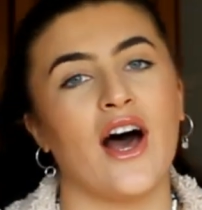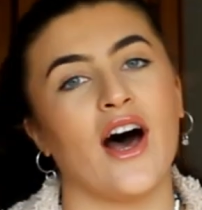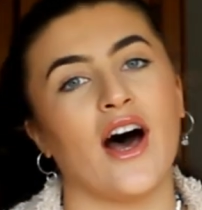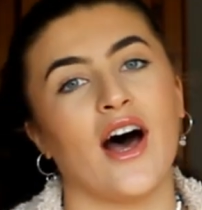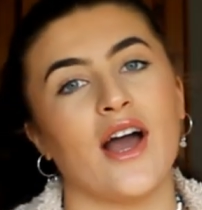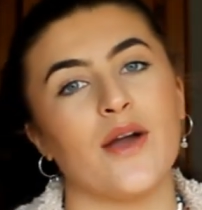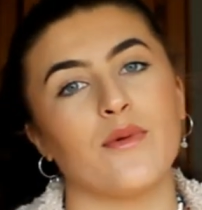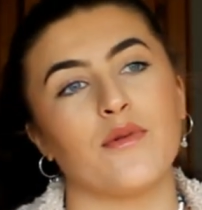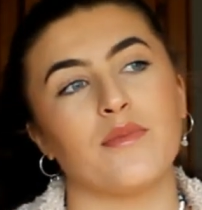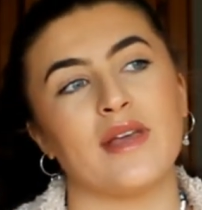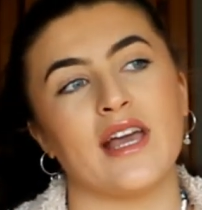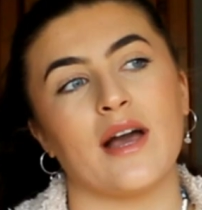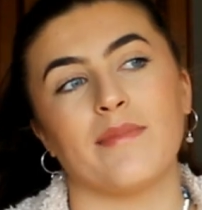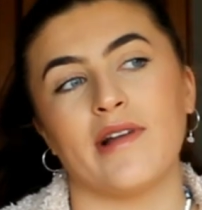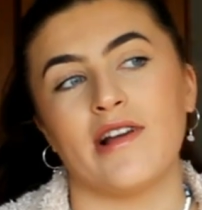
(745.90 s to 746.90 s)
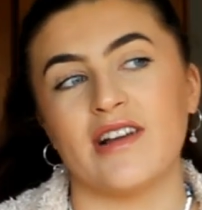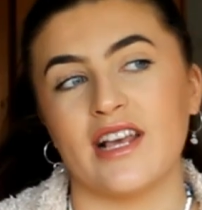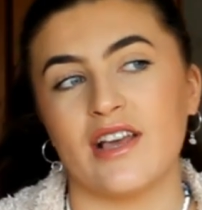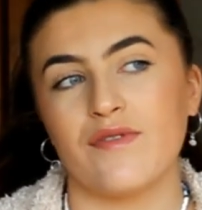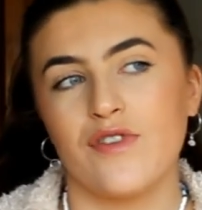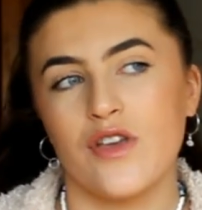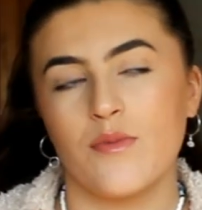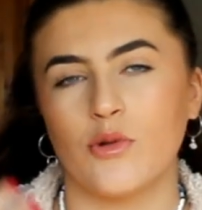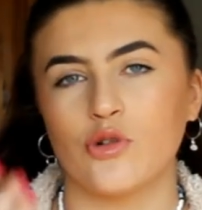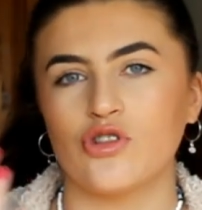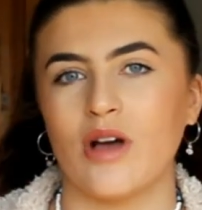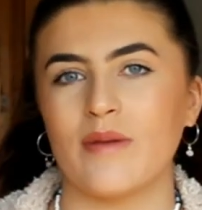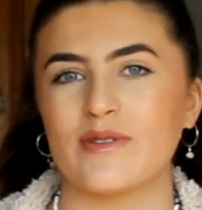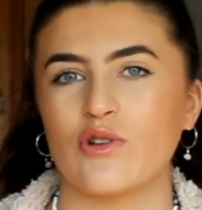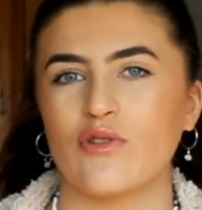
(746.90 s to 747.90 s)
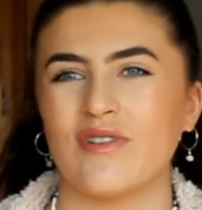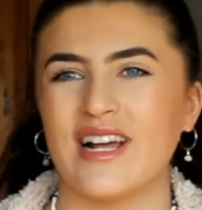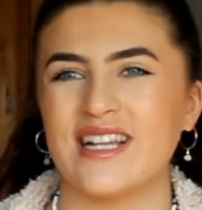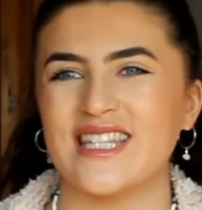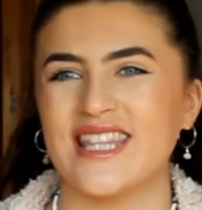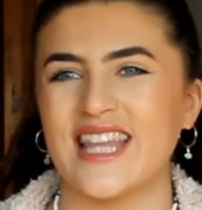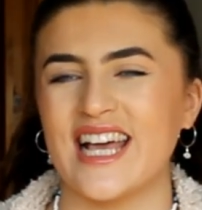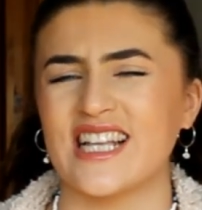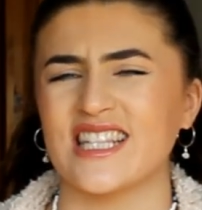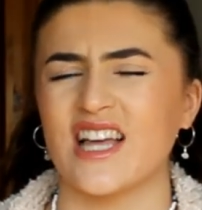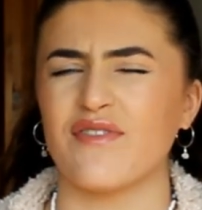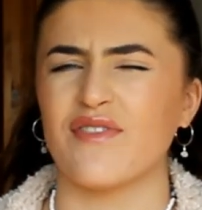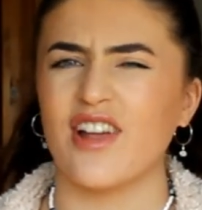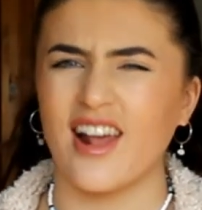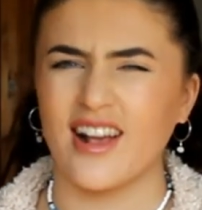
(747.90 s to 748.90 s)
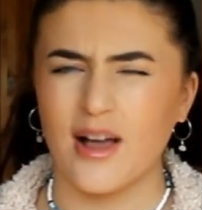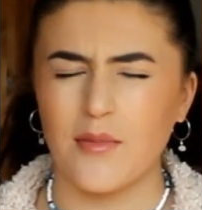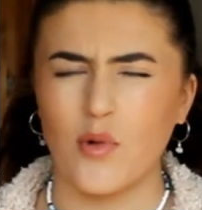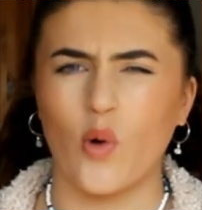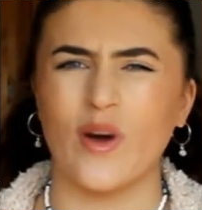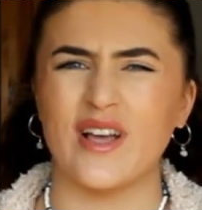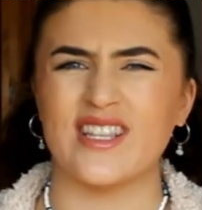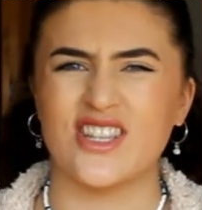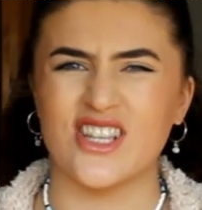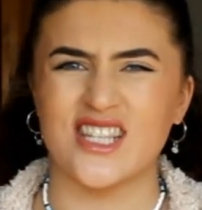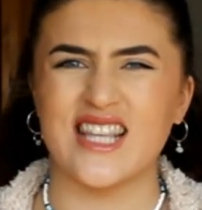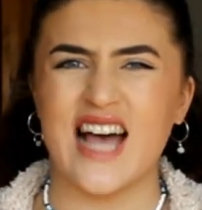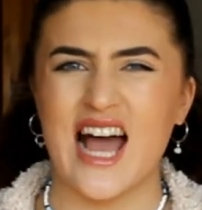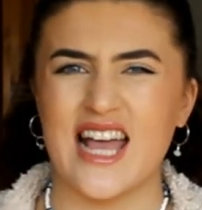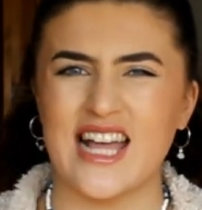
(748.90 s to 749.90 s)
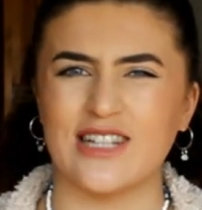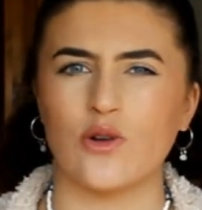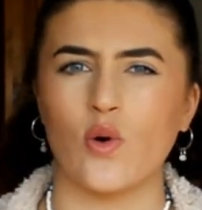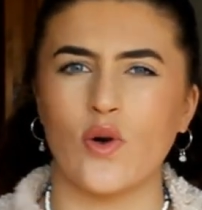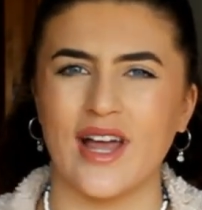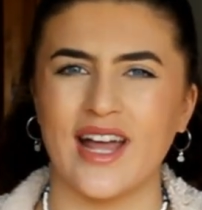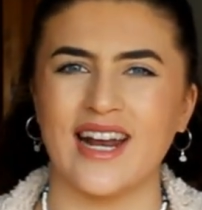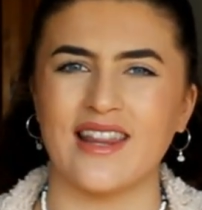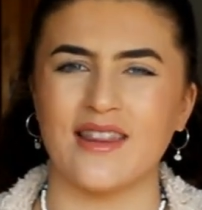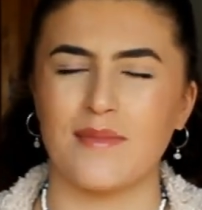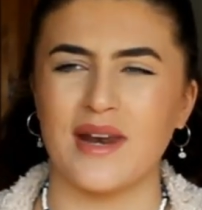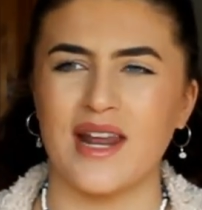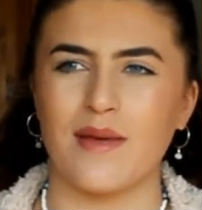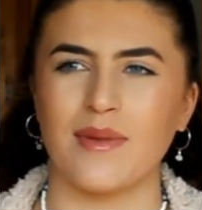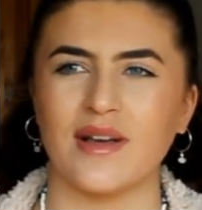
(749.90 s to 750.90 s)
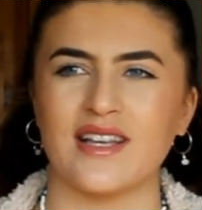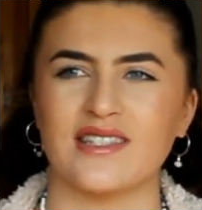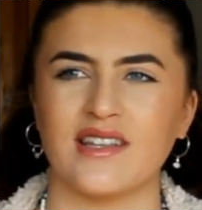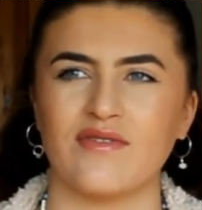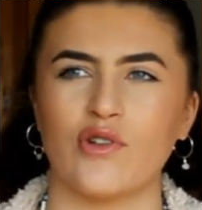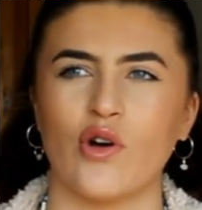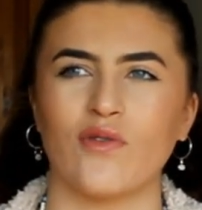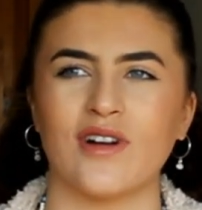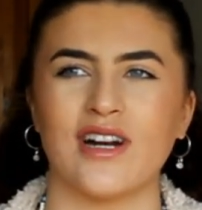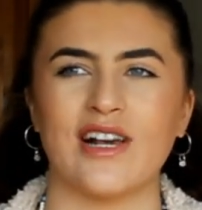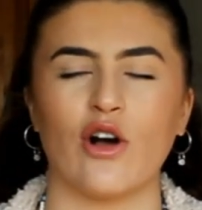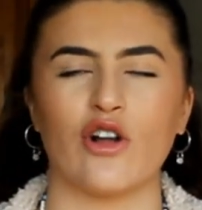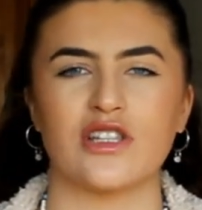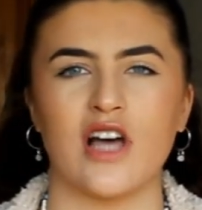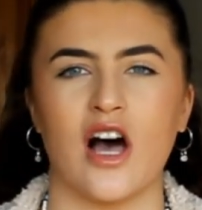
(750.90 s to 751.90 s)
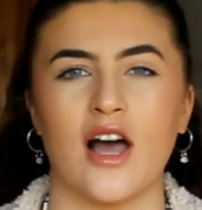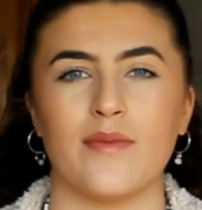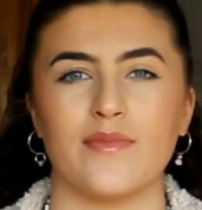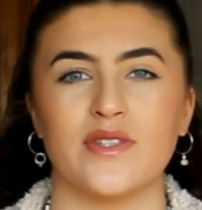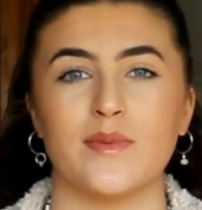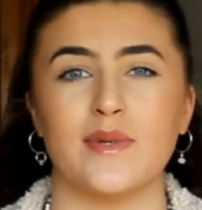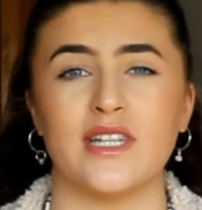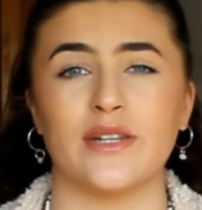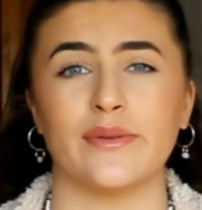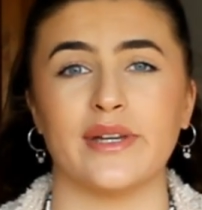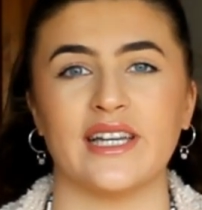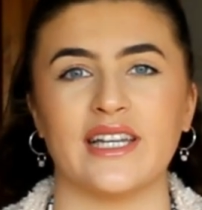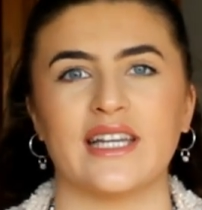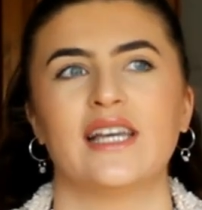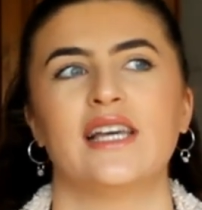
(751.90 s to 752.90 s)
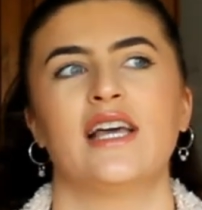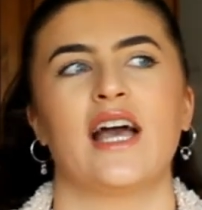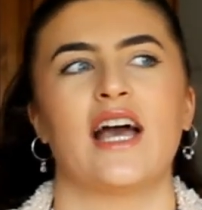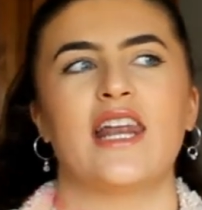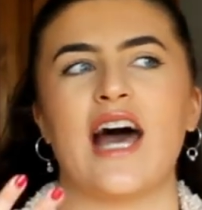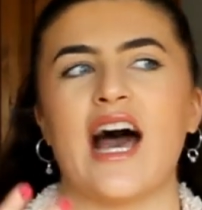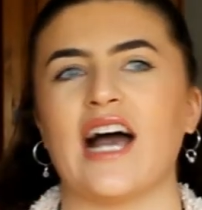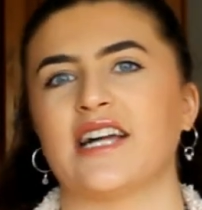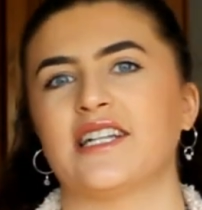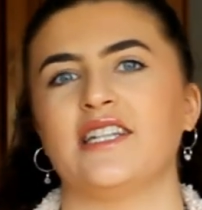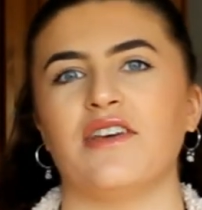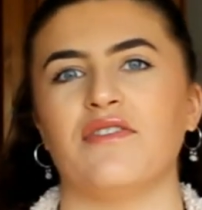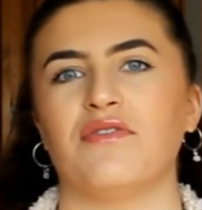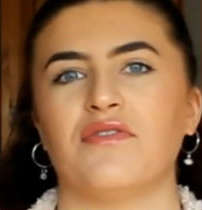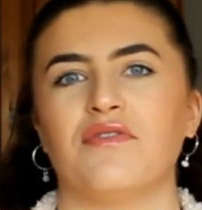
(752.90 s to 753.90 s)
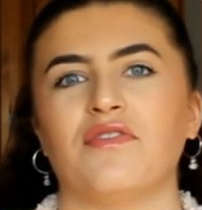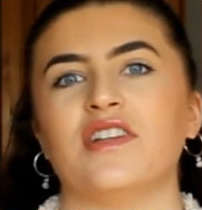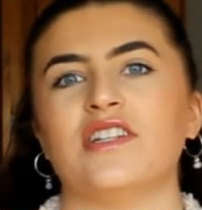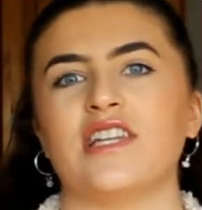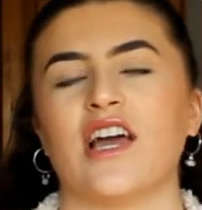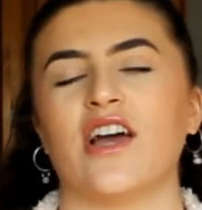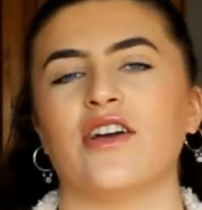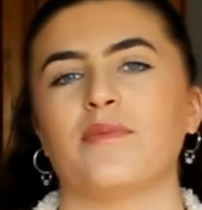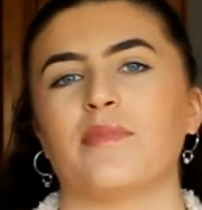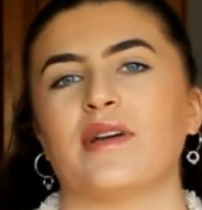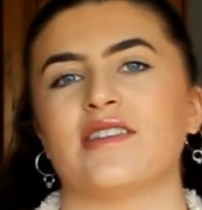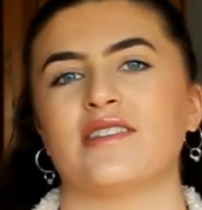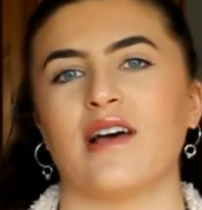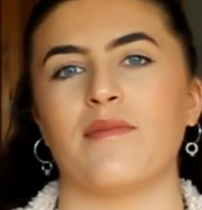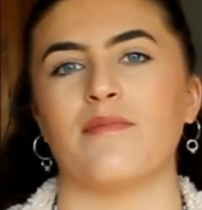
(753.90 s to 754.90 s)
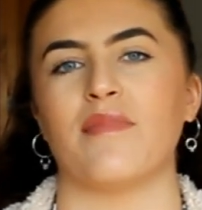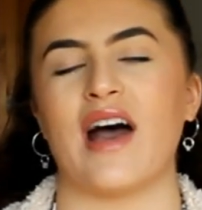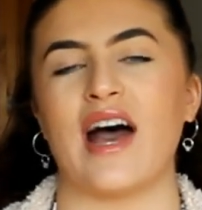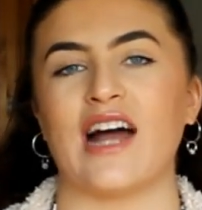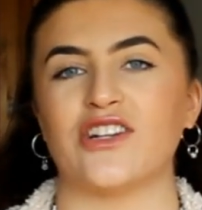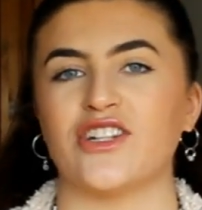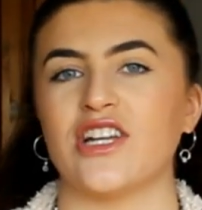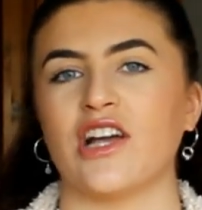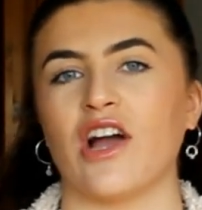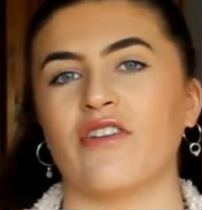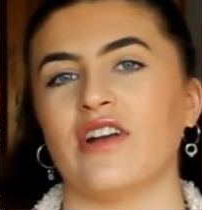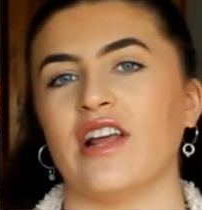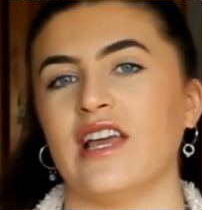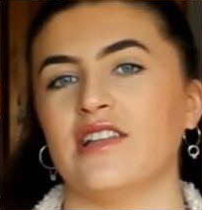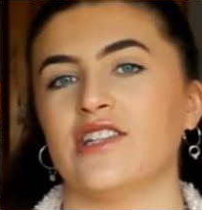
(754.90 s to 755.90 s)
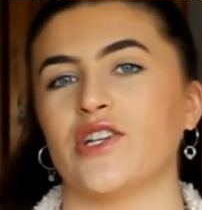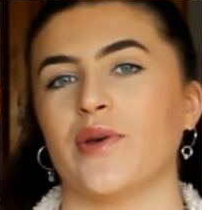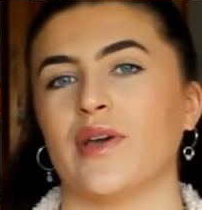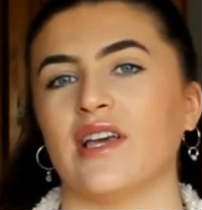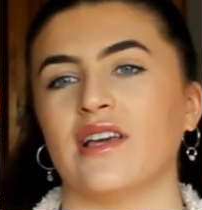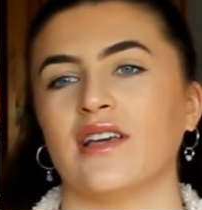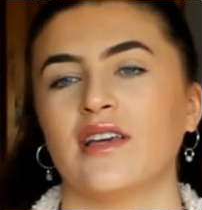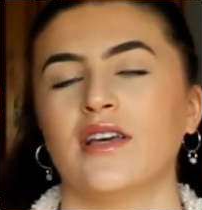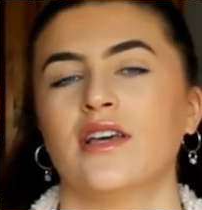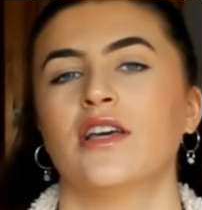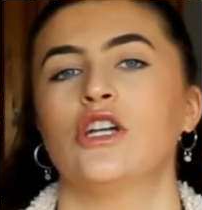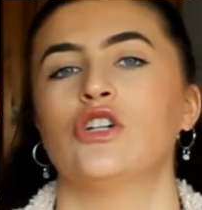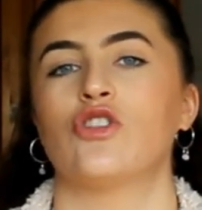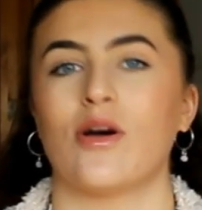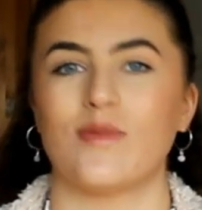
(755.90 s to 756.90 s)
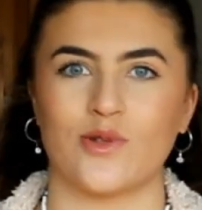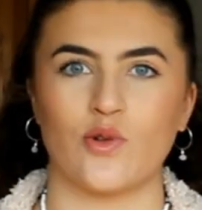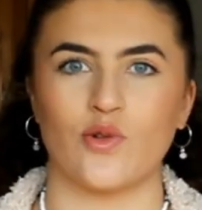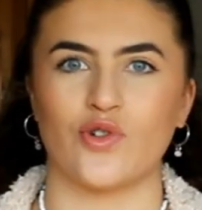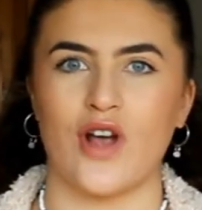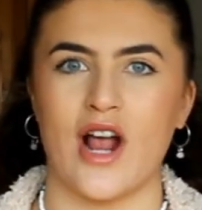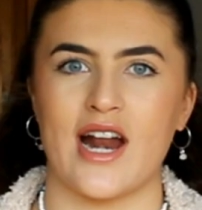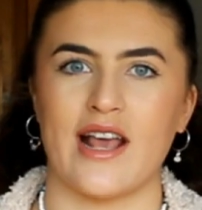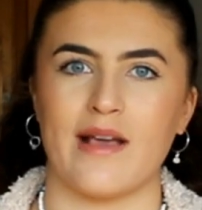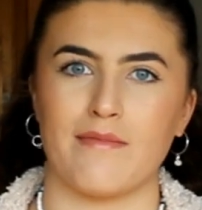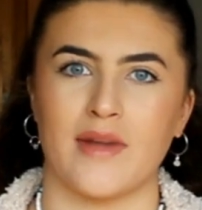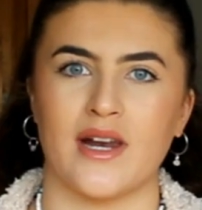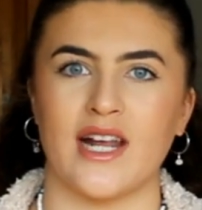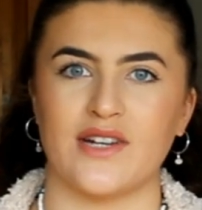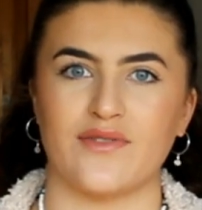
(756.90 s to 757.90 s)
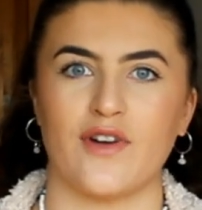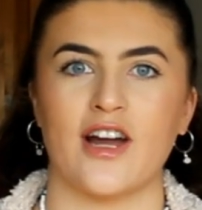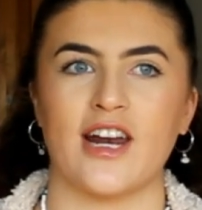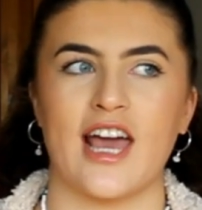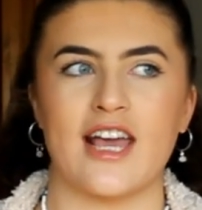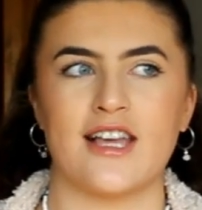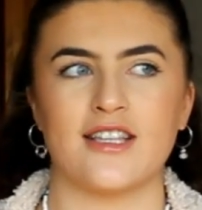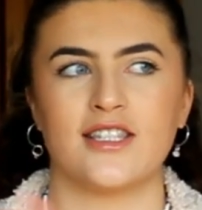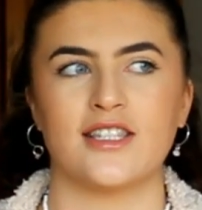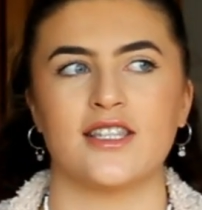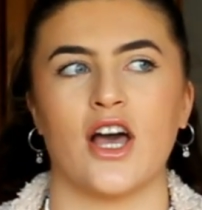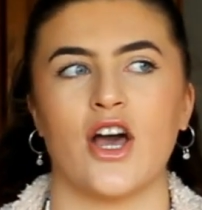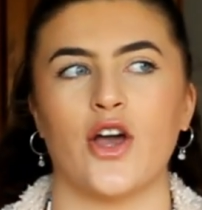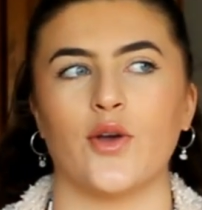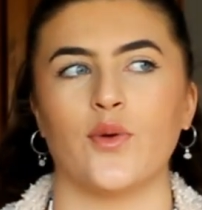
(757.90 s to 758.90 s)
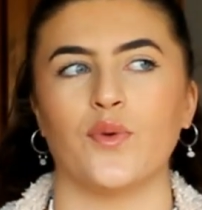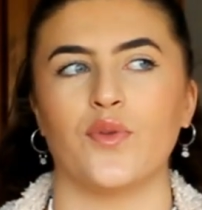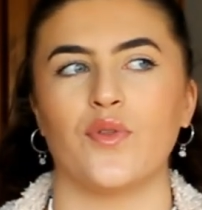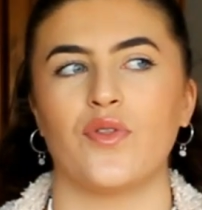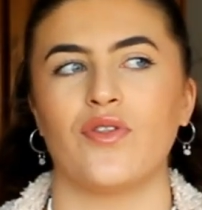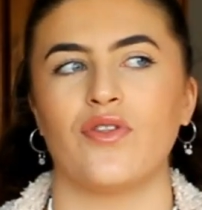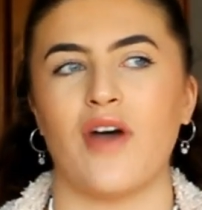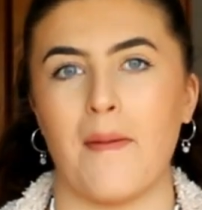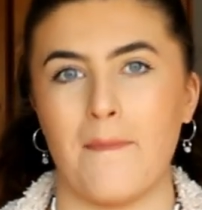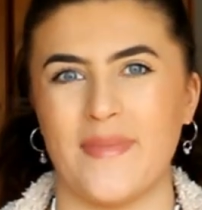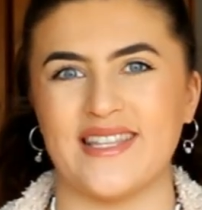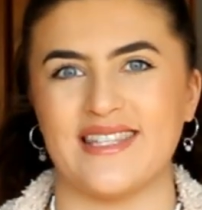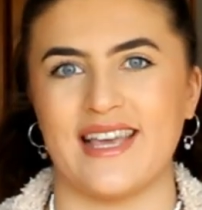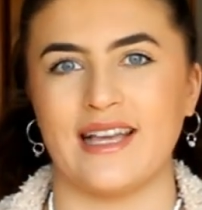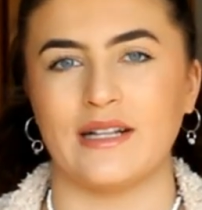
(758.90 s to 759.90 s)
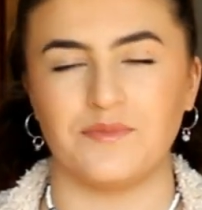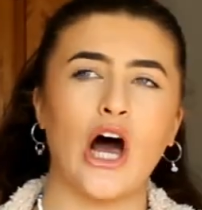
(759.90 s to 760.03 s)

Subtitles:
I will be uploading a few more drama school related things. I feel like I'm always just sat here talking at the minute because I've not really got time to be doing an active video, because I'm actually currently doing drama school training Monday to Friday, so I'm busy.